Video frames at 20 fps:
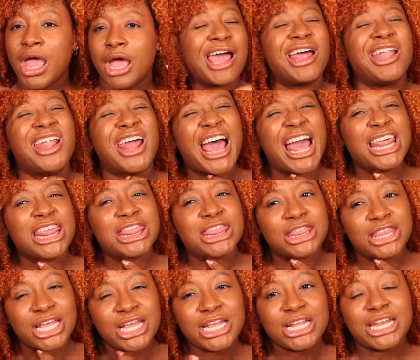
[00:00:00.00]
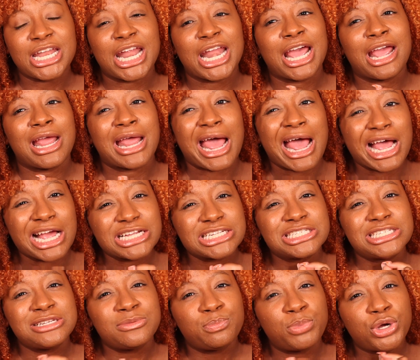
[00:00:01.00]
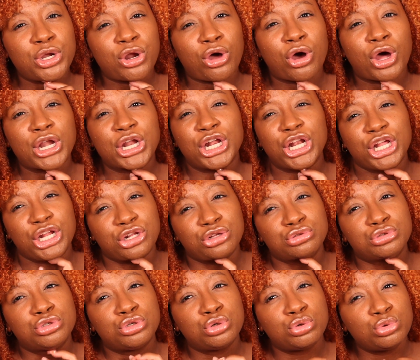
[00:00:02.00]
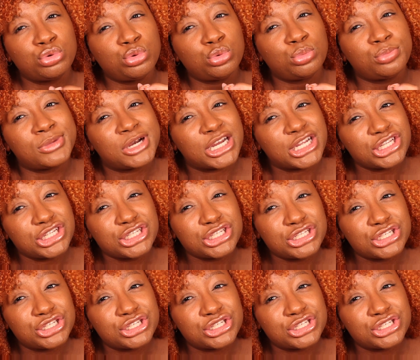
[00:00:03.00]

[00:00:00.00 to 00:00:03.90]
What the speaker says: And I think that I actually put on a little too much.